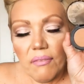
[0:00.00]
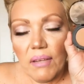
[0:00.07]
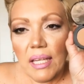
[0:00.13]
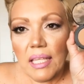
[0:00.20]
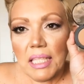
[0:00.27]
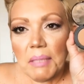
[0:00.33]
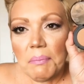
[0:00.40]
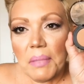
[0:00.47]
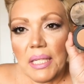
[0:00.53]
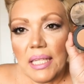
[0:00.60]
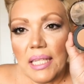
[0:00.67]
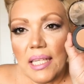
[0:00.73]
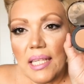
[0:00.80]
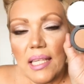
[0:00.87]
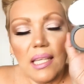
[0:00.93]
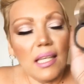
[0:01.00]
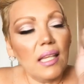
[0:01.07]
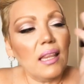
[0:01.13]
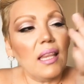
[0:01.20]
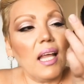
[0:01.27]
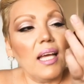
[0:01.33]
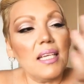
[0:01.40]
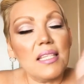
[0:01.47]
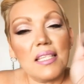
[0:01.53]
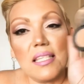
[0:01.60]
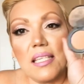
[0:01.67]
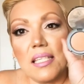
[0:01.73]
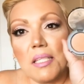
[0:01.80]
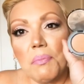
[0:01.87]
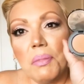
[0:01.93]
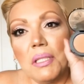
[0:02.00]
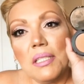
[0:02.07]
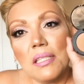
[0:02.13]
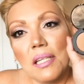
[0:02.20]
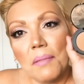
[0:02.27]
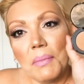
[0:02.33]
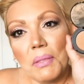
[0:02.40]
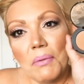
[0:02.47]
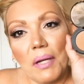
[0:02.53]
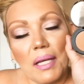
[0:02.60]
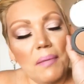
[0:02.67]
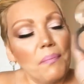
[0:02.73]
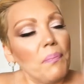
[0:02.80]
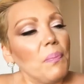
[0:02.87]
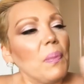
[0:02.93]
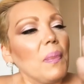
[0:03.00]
if anybody likes this, please tell me why.